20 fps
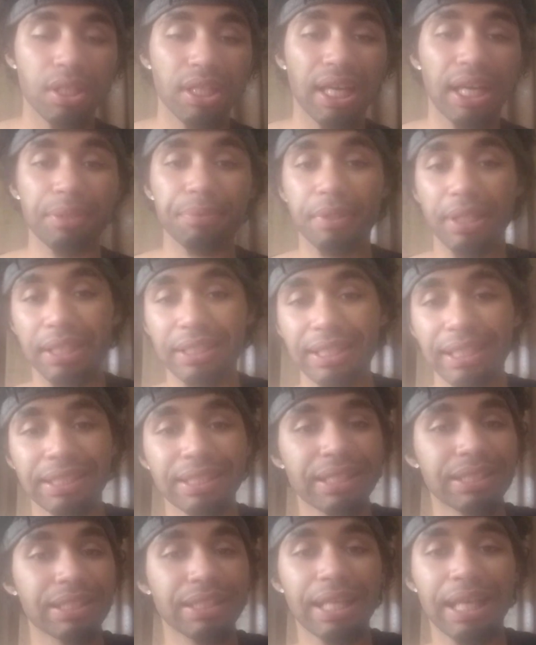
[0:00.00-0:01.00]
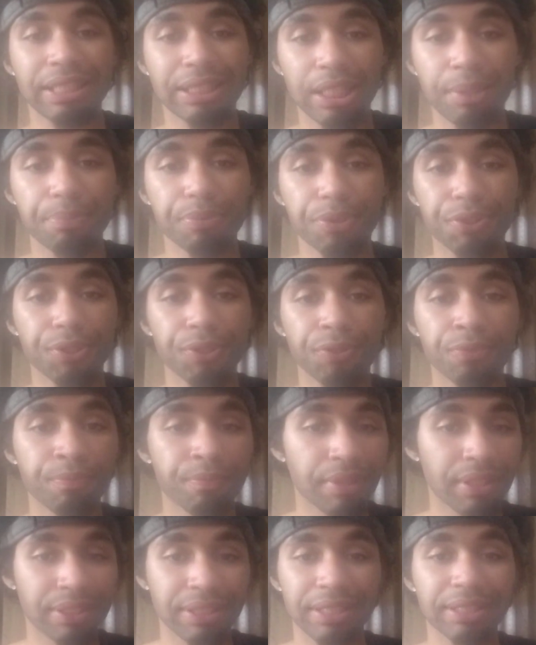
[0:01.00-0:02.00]
I think I said in the last episode.
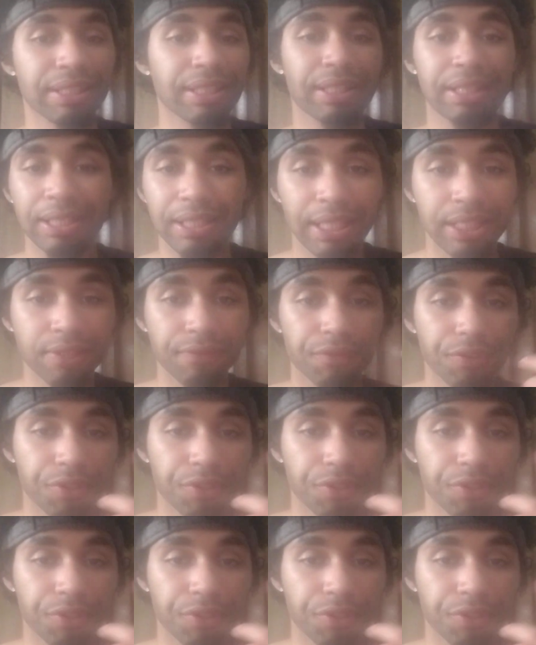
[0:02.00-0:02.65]
I think I said in the last